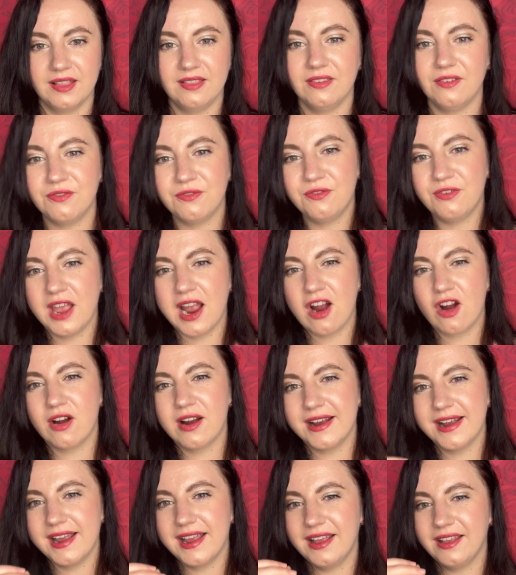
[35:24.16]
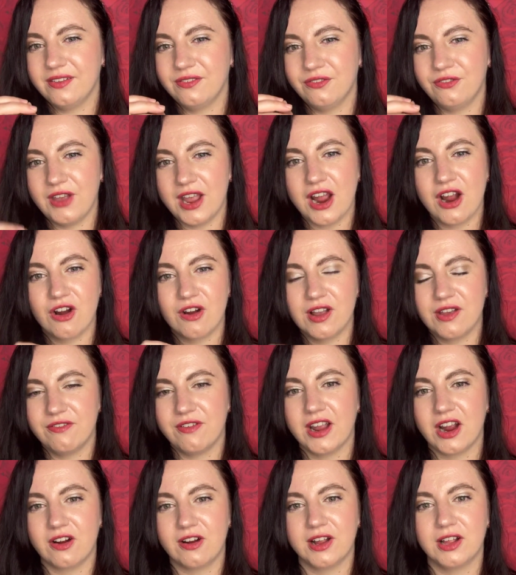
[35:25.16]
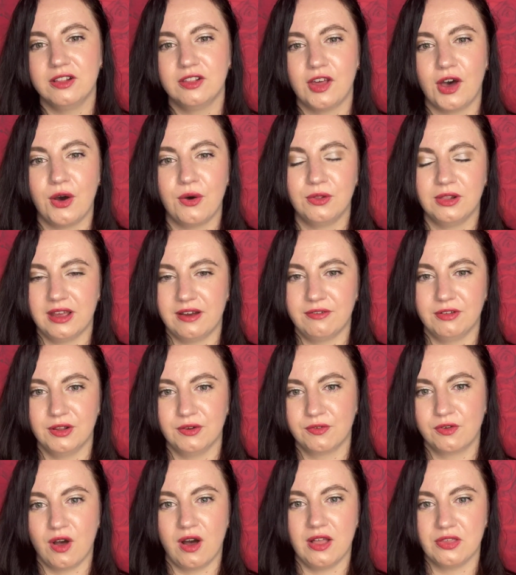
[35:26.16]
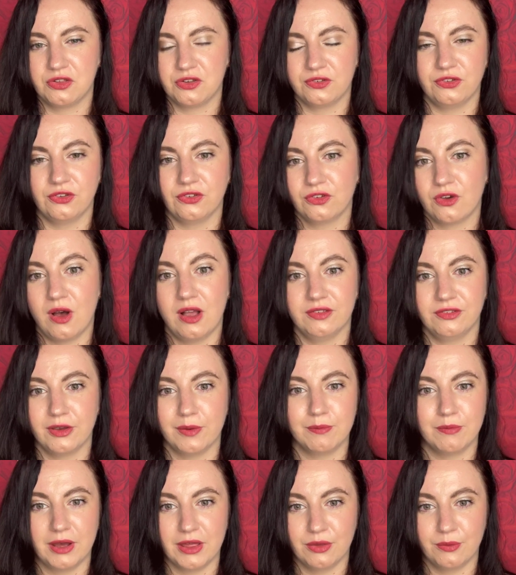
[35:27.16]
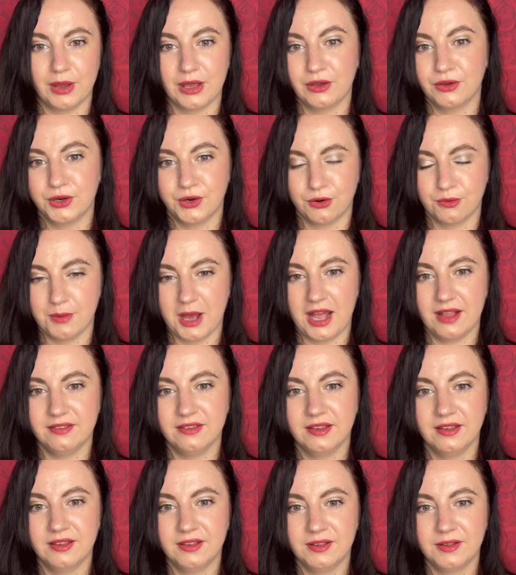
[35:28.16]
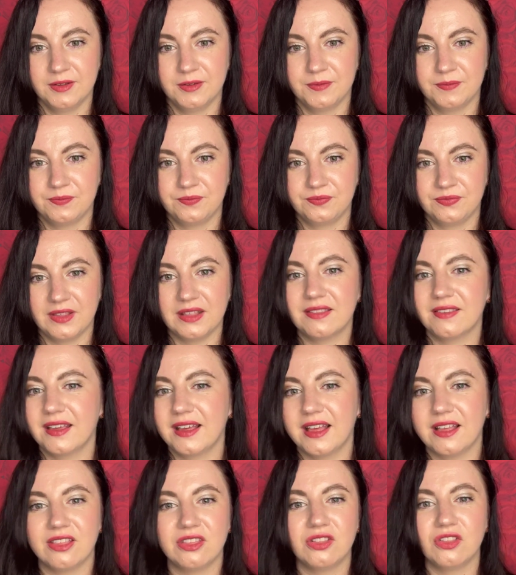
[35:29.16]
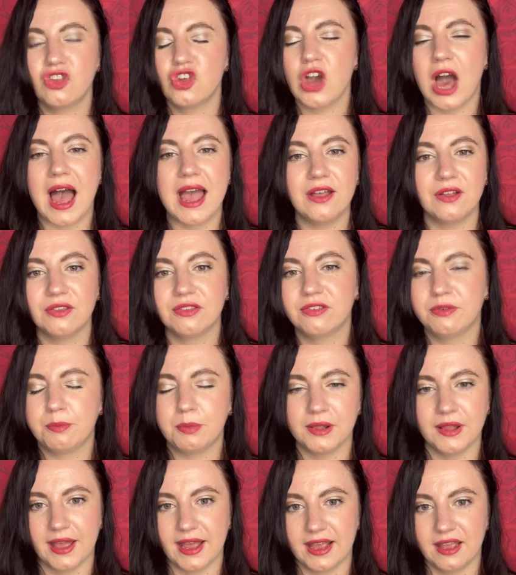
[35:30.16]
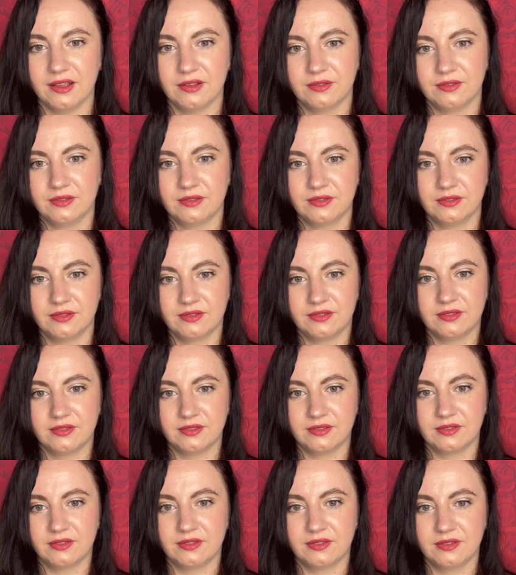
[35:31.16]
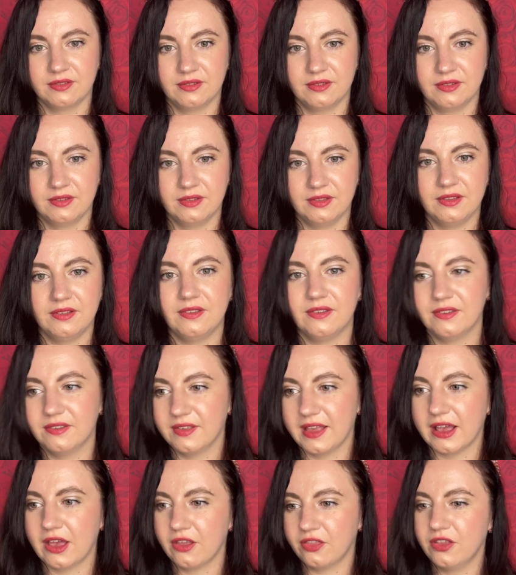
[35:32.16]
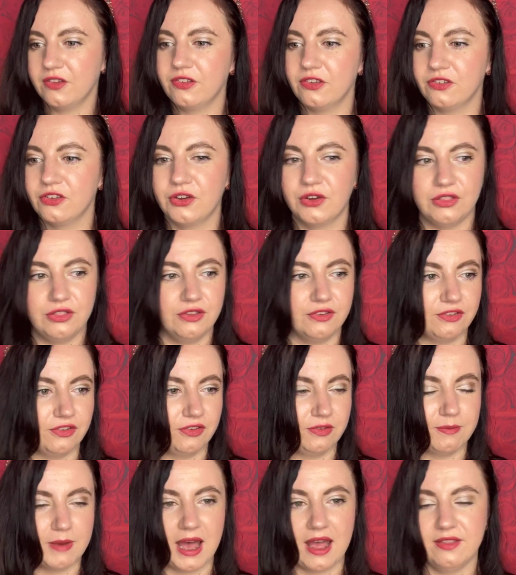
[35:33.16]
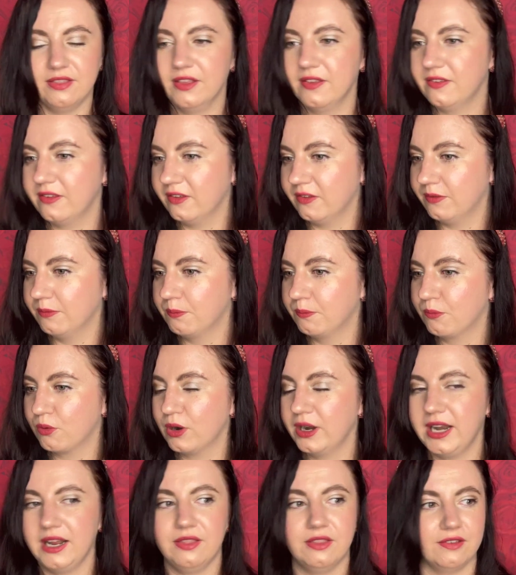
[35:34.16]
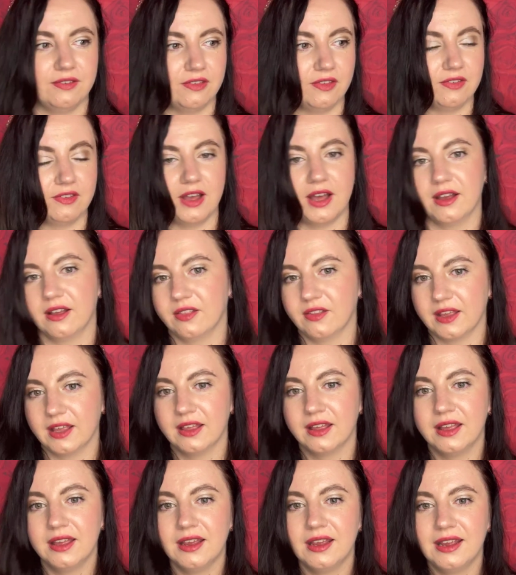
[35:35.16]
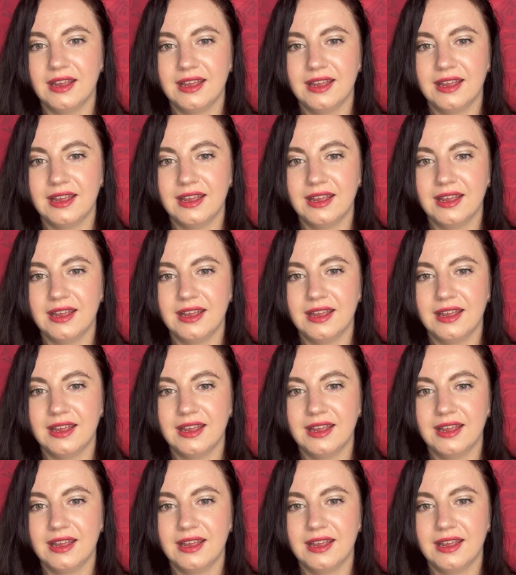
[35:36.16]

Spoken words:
That's a very, very, very low level of consciousness concept, by the way, good or bad. It's like a child's play. This is like, this is good, this is bad. This is pretty, this is ugly.